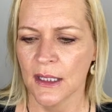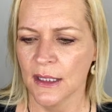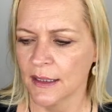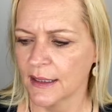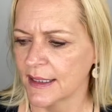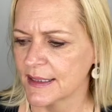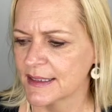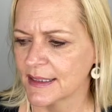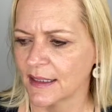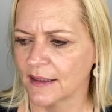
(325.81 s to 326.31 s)

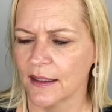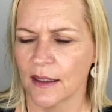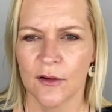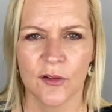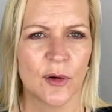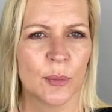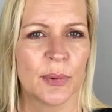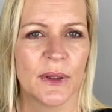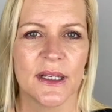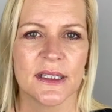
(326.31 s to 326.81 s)
Let's say they
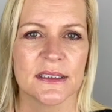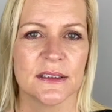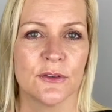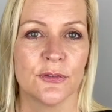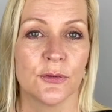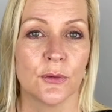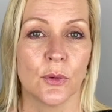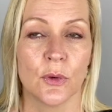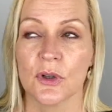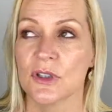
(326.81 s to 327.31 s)
replace the
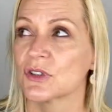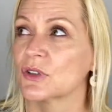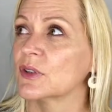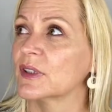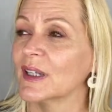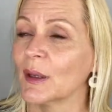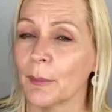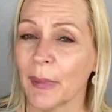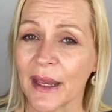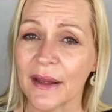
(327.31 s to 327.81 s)
floors or
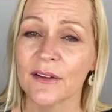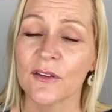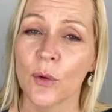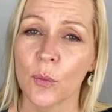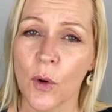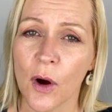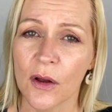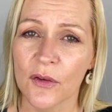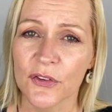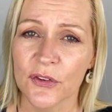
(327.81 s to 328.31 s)
they paint the
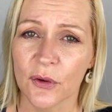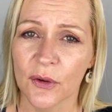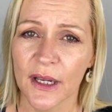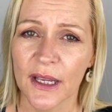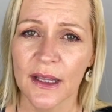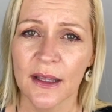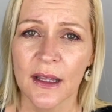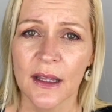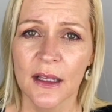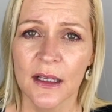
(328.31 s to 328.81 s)
walls,
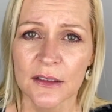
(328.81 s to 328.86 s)
okay?